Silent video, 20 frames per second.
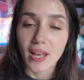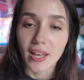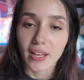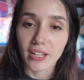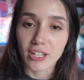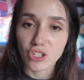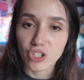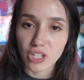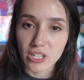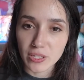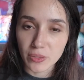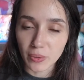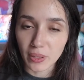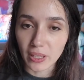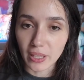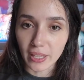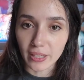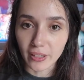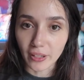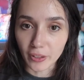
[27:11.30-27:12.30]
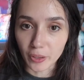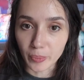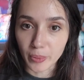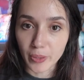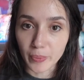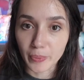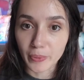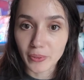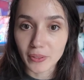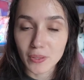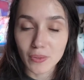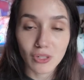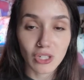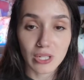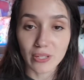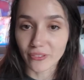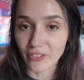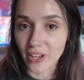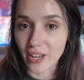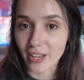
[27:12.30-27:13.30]
because she doesn't really like color pupils, which
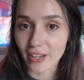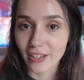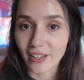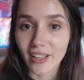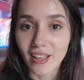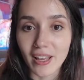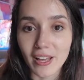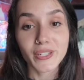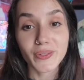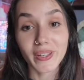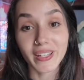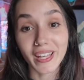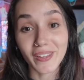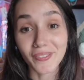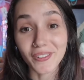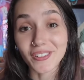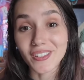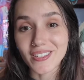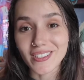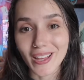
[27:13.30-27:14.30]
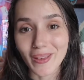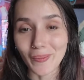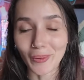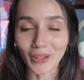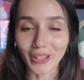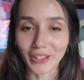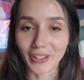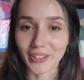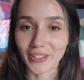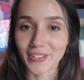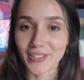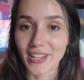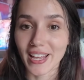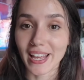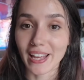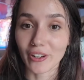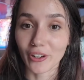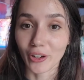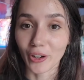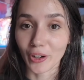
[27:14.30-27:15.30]
is fine. So I gave her the same glitters
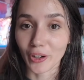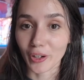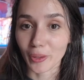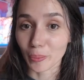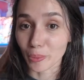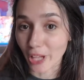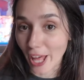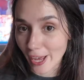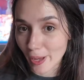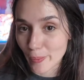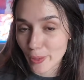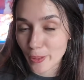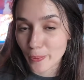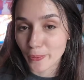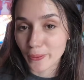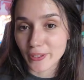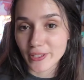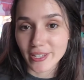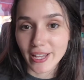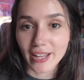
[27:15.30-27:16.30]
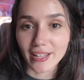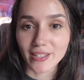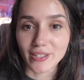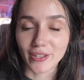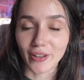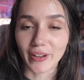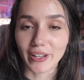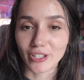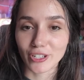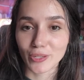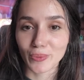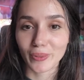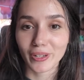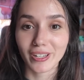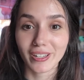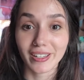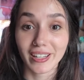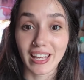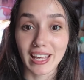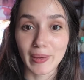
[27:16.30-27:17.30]
in her black pupil set, so I just wanted
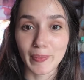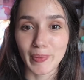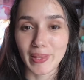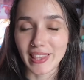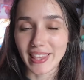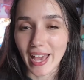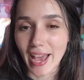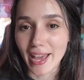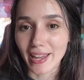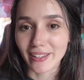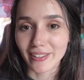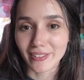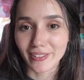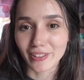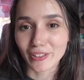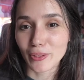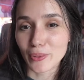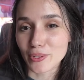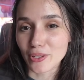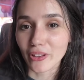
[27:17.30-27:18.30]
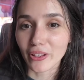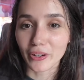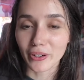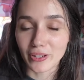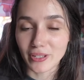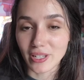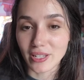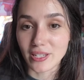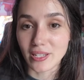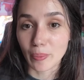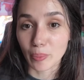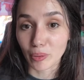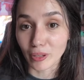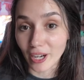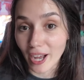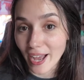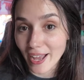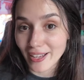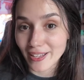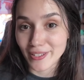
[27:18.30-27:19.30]
to keep those glitters a
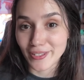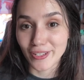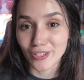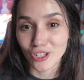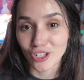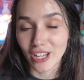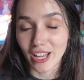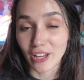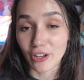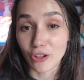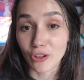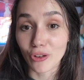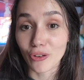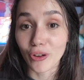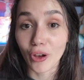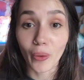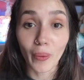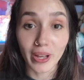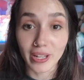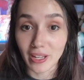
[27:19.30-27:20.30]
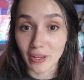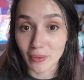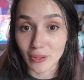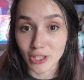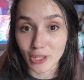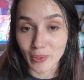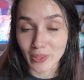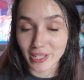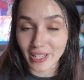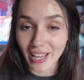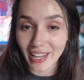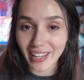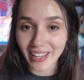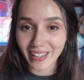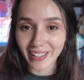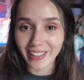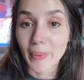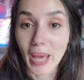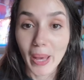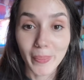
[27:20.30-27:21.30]
surprise that she had no idea what she was
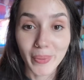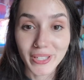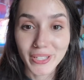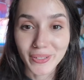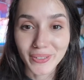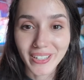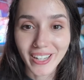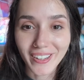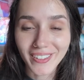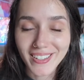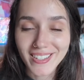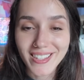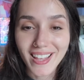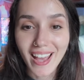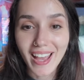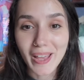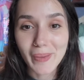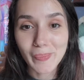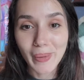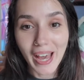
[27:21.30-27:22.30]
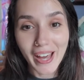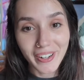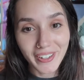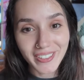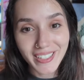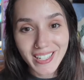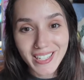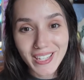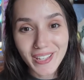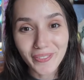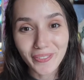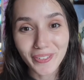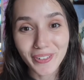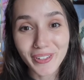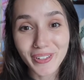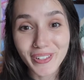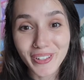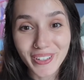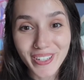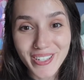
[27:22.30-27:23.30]
getting. I'm happy to announce I am pattern testing for
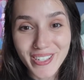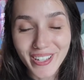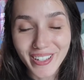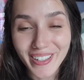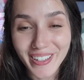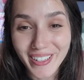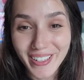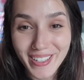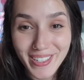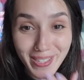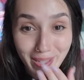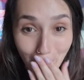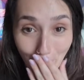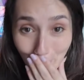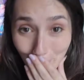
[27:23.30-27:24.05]
Nook's Hooks,